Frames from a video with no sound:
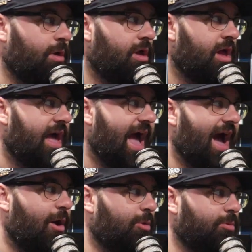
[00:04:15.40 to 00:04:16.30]

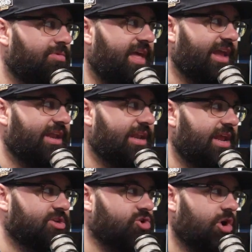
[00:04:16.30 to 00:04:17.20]
how they can
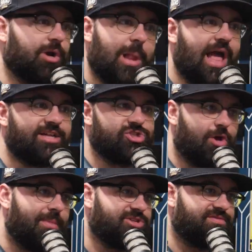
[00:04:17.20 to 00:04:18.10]
internalize so
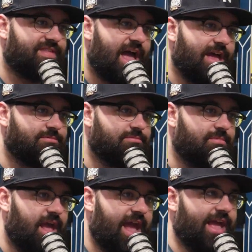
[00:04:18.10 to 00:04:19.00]
much of that
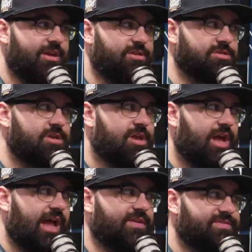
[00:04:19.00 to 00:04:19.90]
and
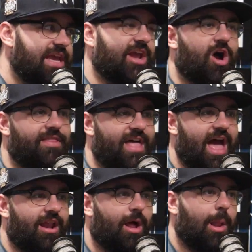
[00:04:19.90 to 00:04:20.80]
kind of take on
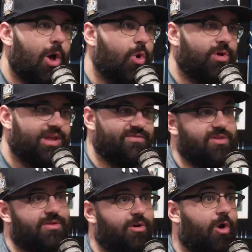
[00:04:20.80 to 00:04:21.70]
that alone, even
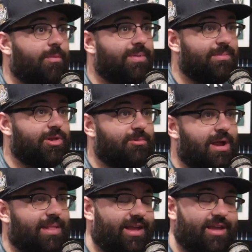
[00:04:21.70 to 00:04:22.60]
though there are people
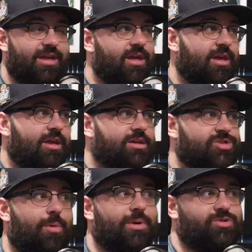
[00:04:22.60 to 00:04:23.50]
around. Like,
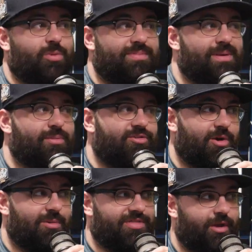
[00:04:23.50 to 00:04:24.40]
so much when people
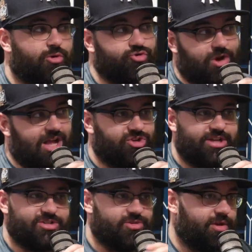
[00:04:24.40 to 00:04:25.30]
deal with their own
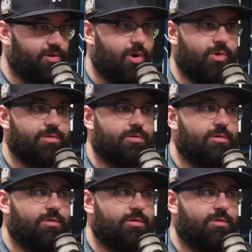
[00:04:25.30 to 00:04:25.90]
tragedies or their own